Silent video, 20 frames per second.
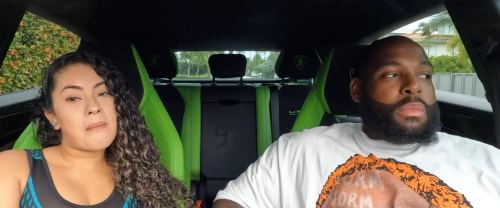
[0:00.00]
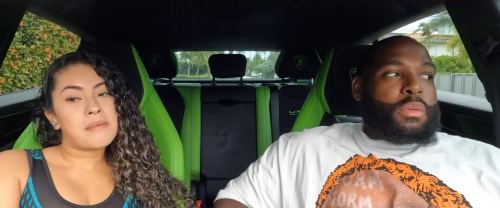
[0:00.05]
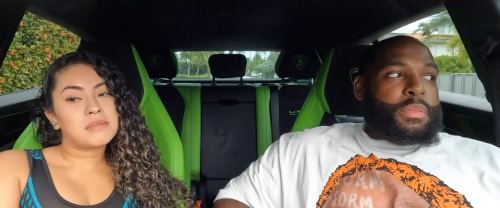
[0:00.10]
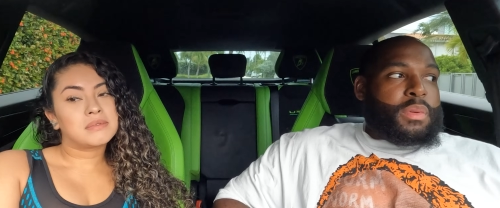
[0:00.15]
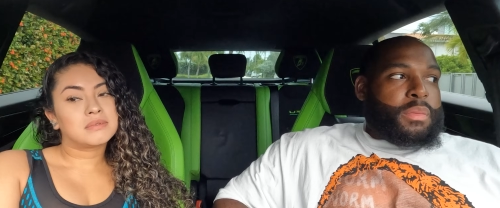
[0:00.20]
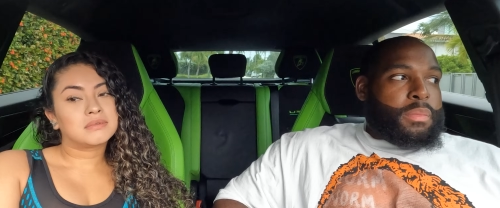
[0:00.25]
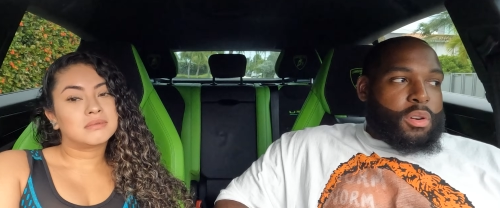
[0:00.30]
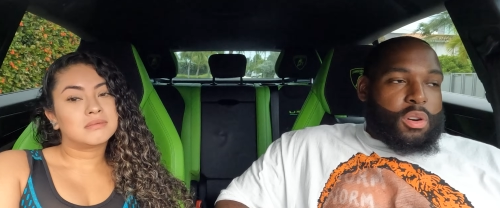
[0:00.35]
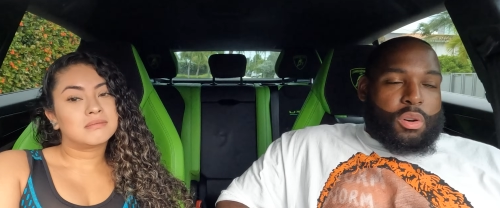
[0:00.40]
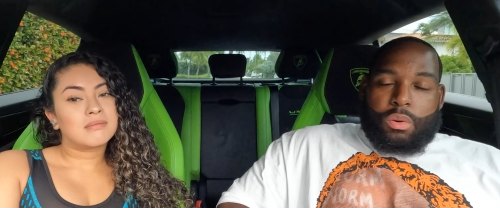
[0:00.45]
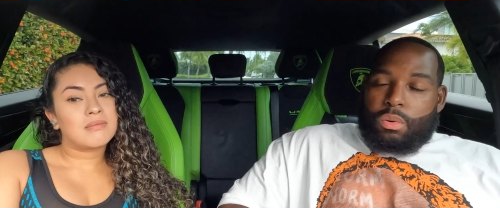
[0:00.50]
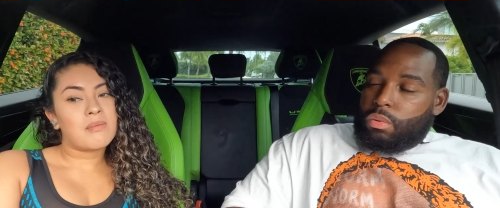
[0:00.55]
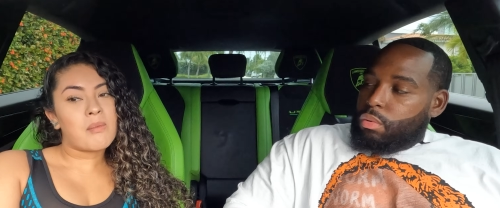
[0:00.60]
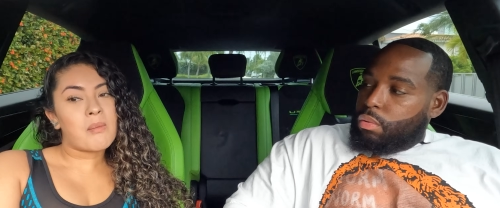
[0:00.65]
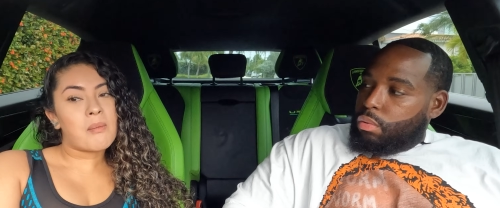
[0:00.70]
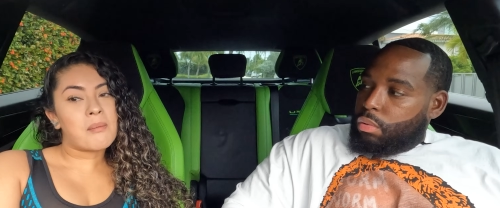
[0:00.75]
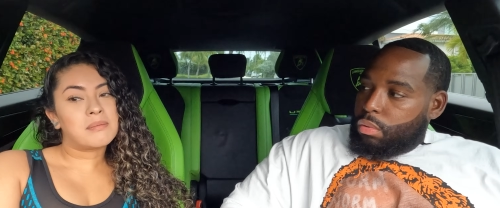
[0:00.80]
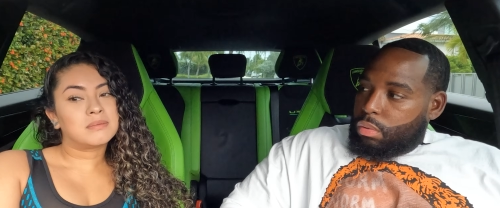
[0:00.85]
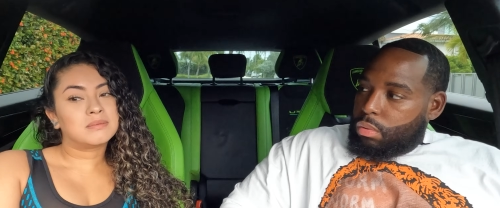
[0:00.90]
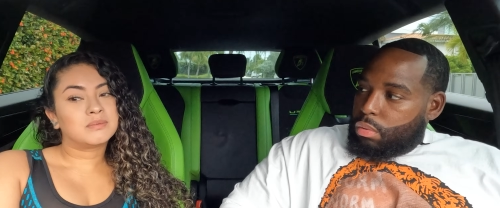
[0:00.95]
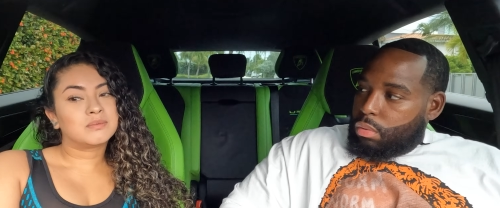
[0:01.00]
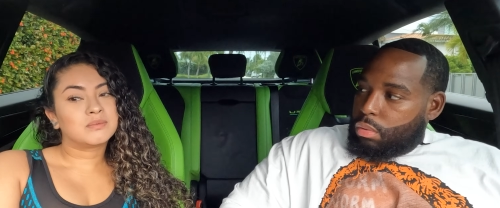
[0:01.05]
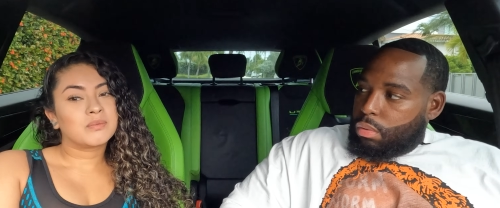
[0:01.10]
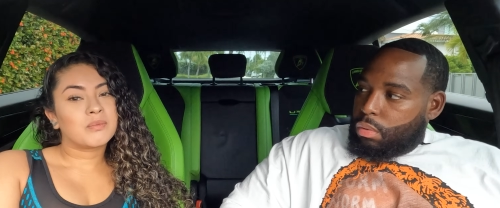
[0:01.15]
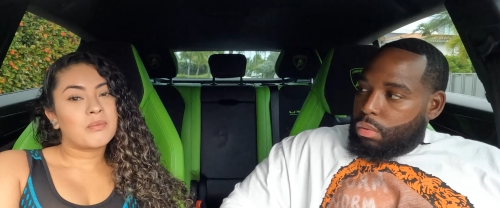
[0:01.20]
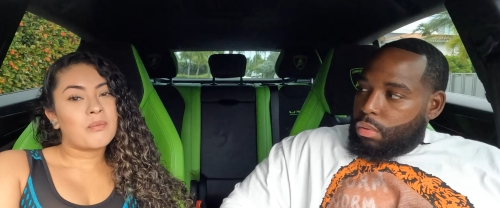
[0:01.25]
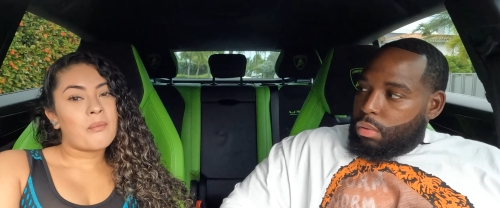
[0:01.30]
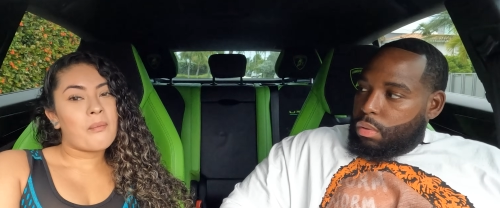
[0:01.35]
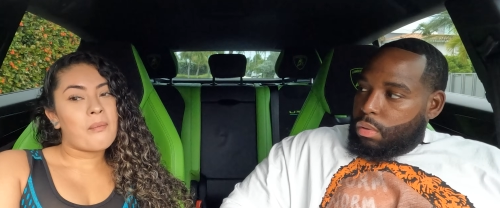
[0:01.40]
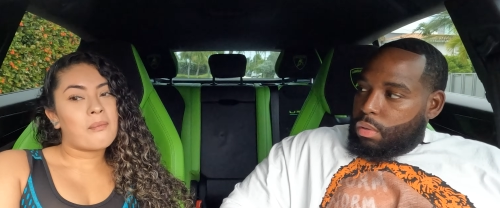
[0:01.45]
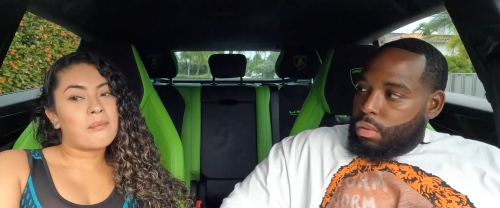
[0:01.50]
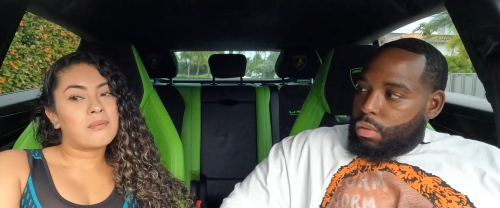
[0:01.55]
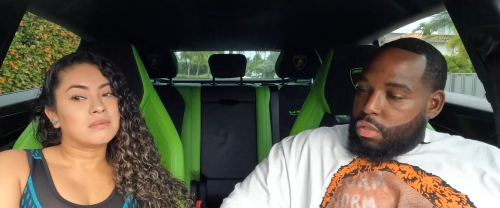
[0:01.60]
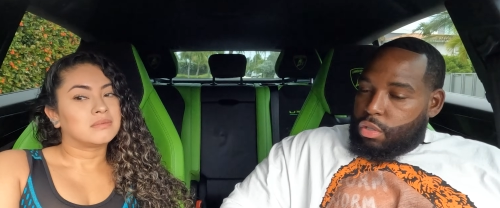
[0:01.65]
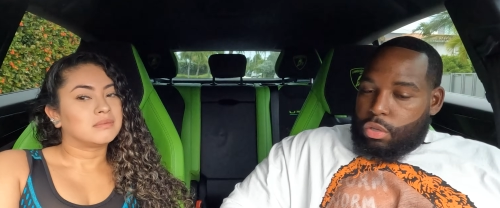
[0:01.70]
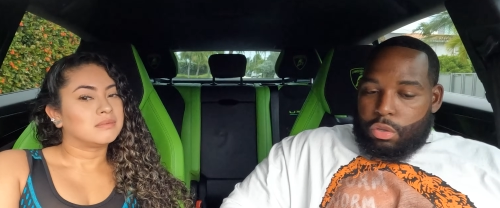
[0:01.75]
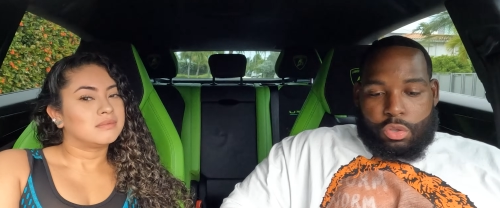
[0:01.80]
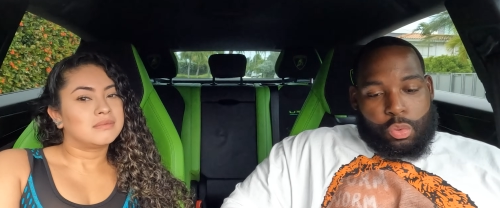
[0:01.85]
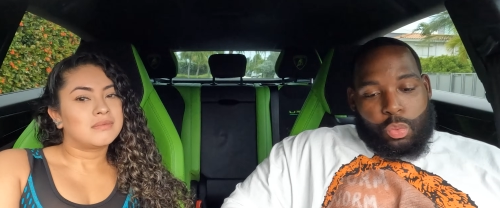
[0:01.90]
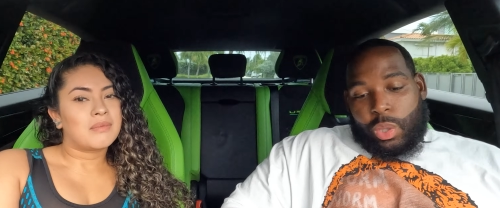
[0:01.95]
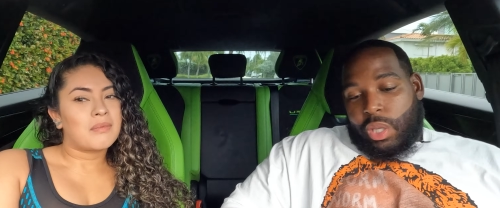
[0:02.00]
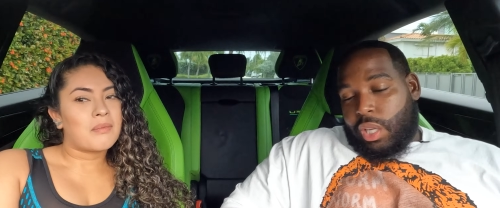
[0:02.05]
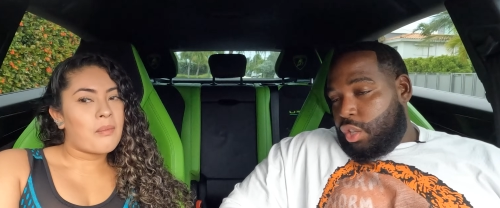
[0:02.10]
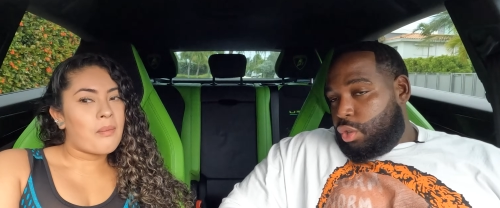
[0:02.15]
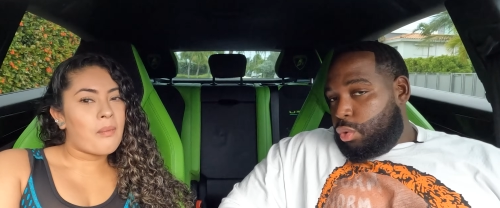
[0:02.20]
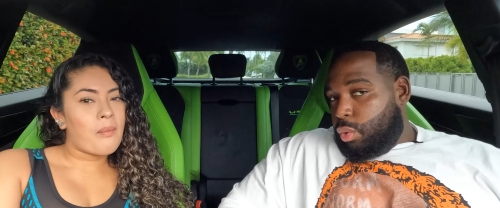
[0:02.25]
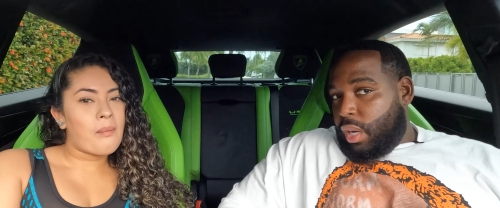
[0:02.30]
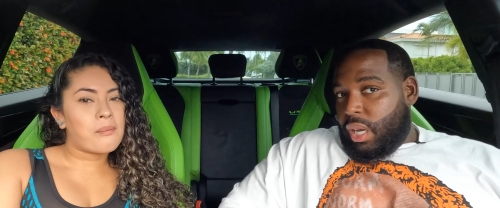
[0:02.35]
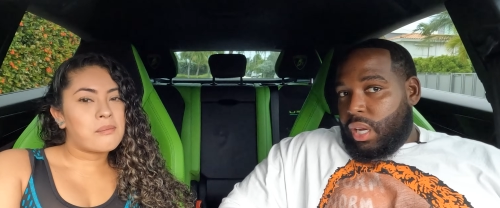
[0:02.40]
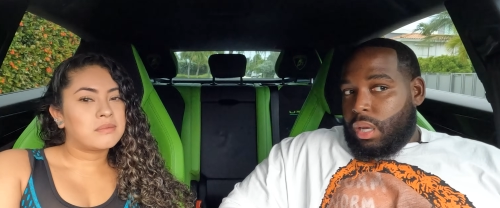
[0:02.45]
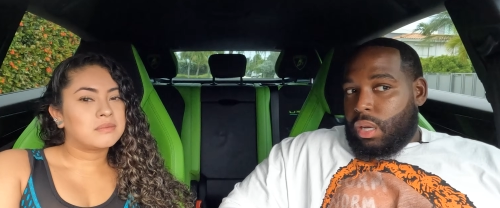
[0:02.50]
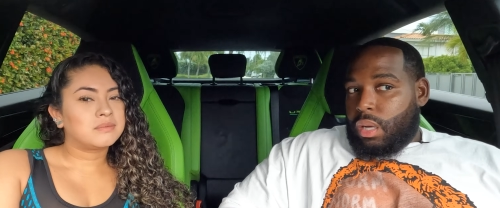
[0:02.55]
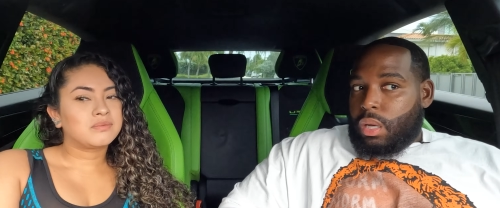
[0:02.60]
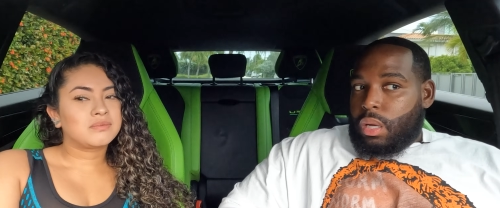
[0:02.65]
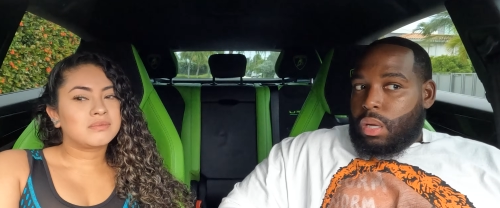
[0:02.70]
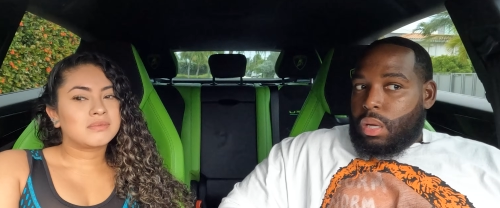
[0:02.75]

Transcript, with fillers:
Speaker 1: I'm going to be bold. So you willing to do that?